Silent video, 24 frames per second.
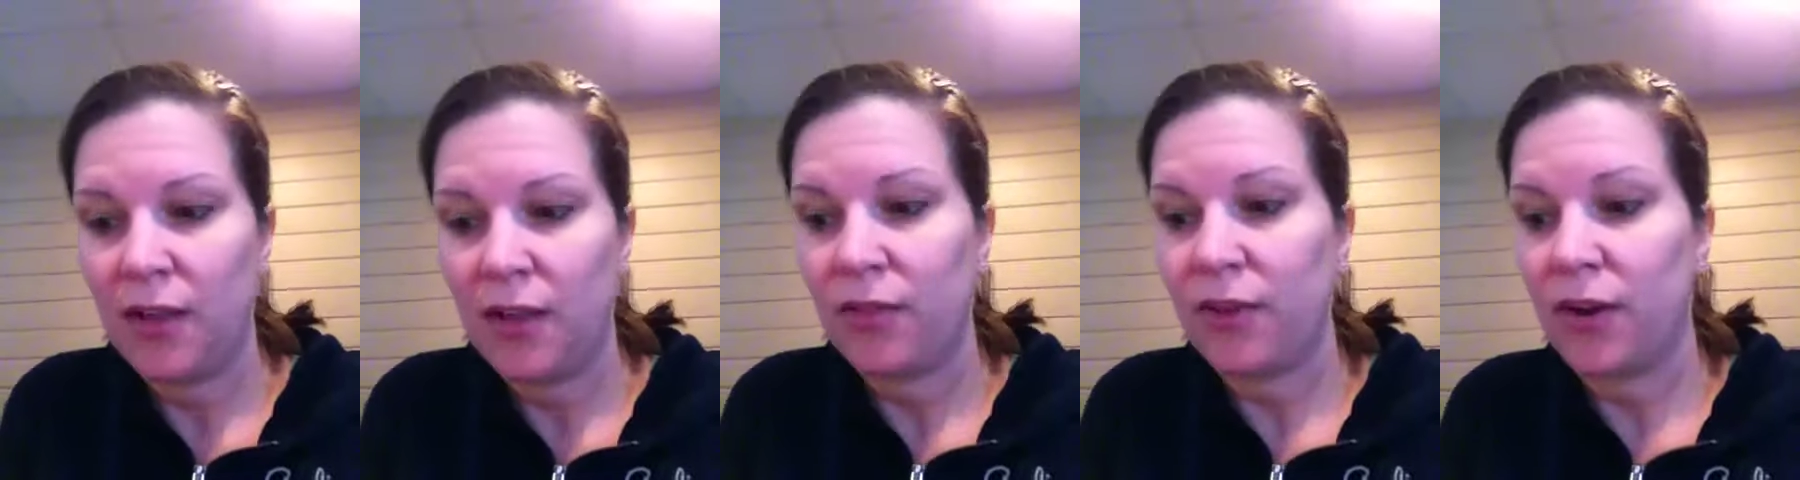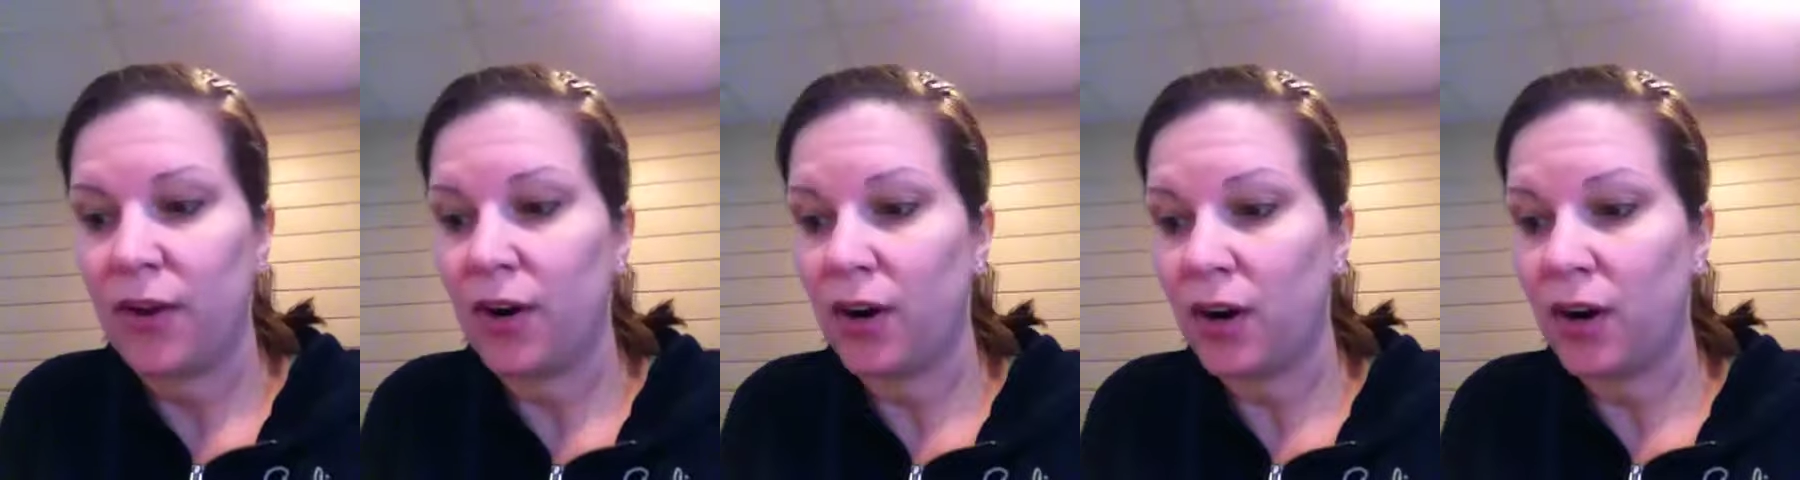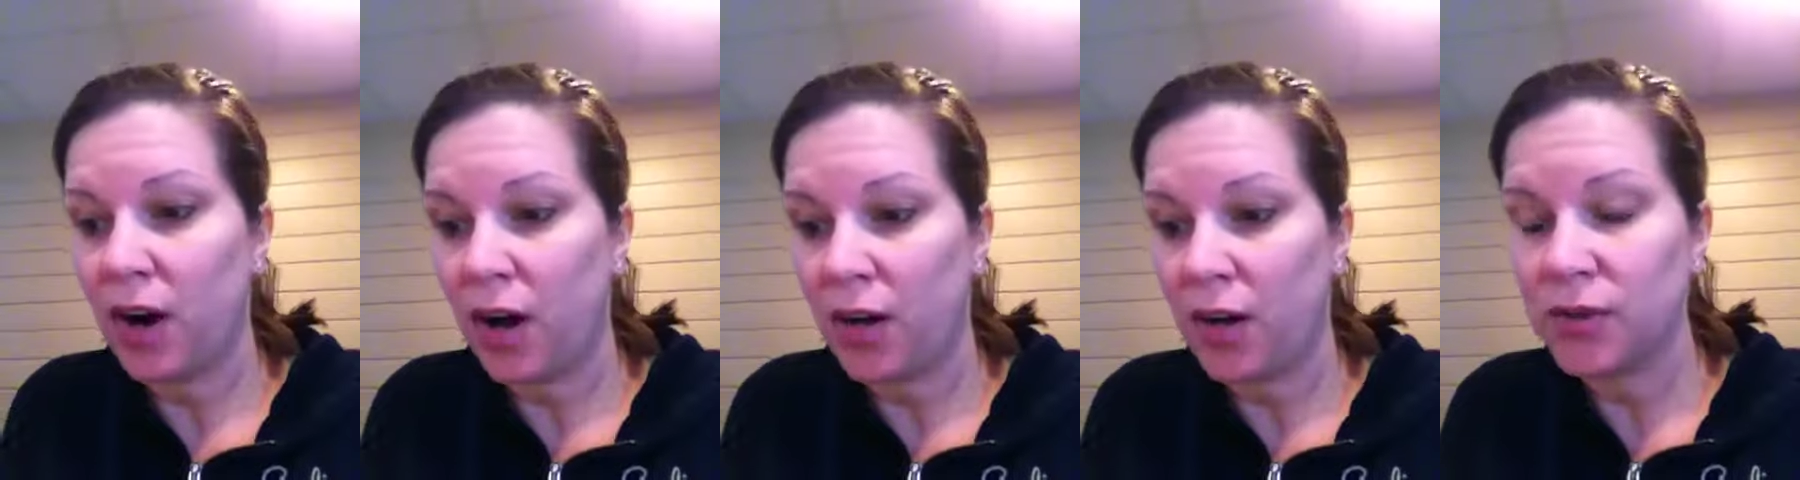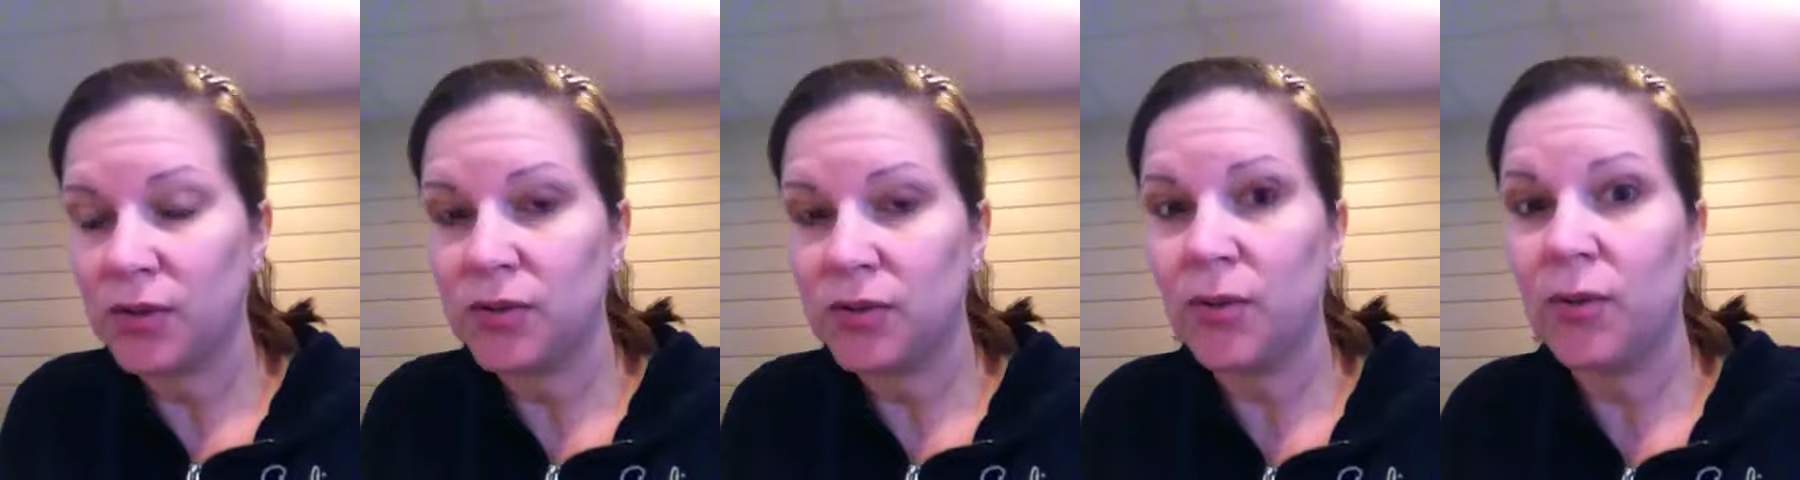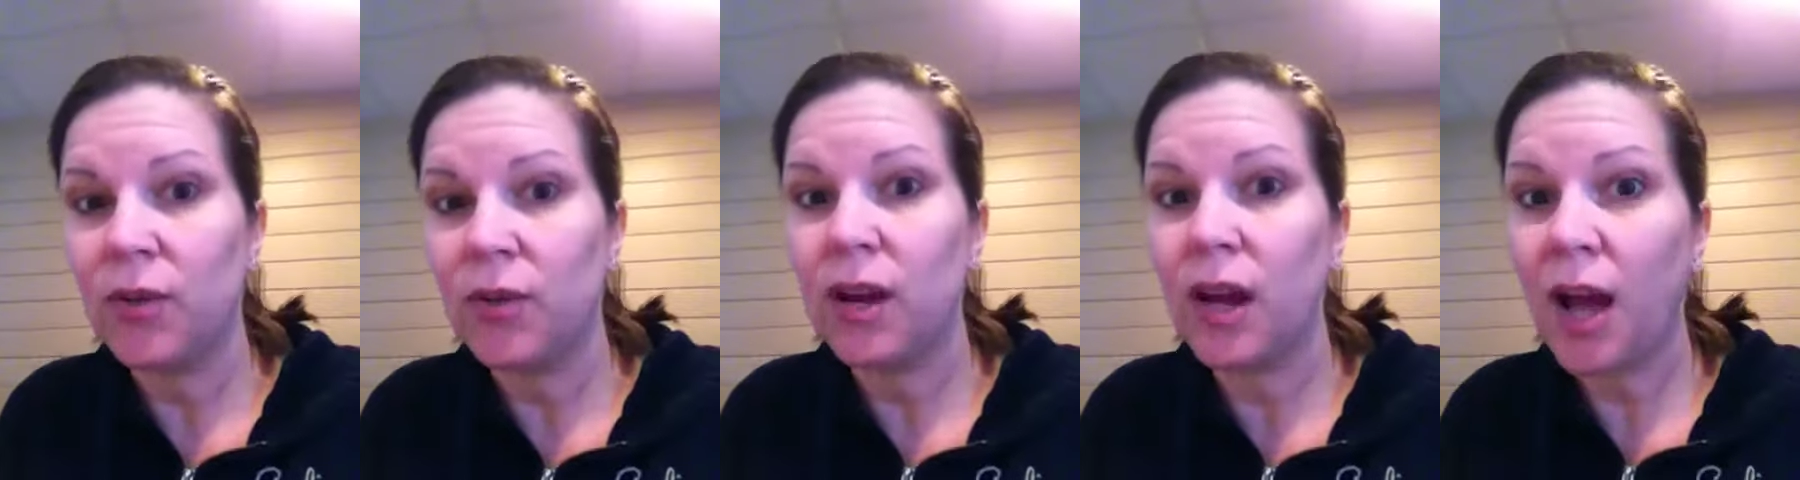There are
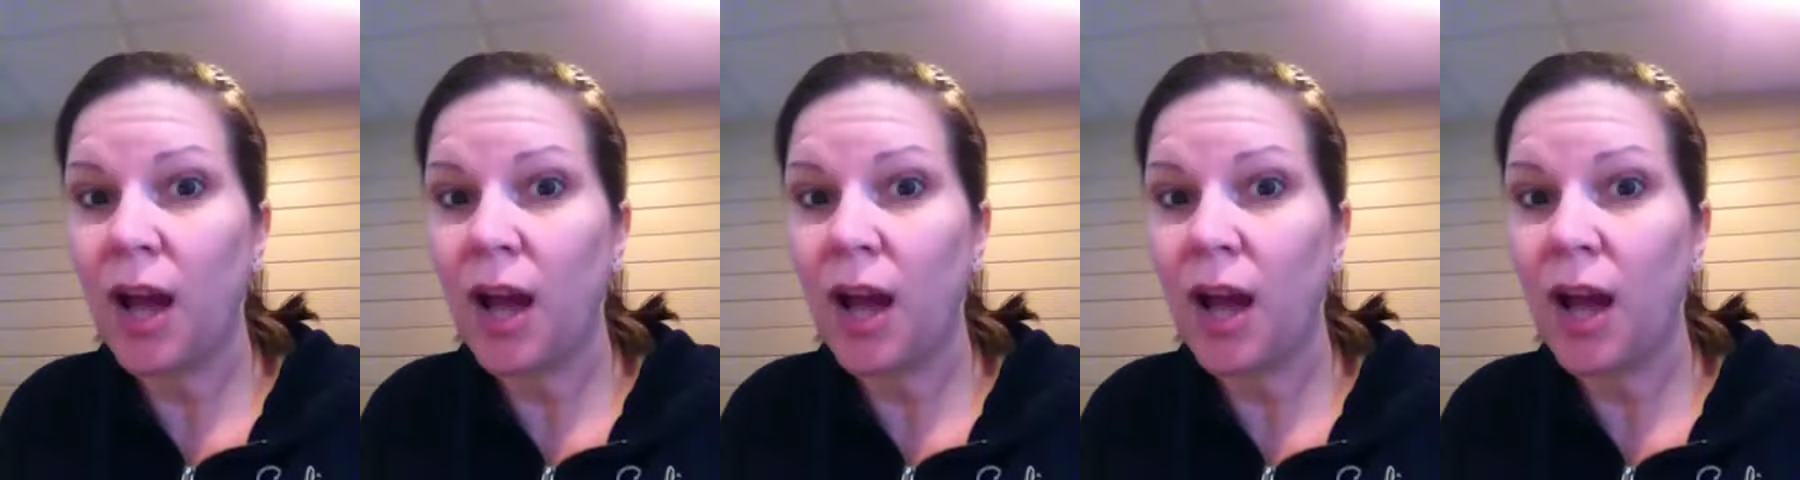also the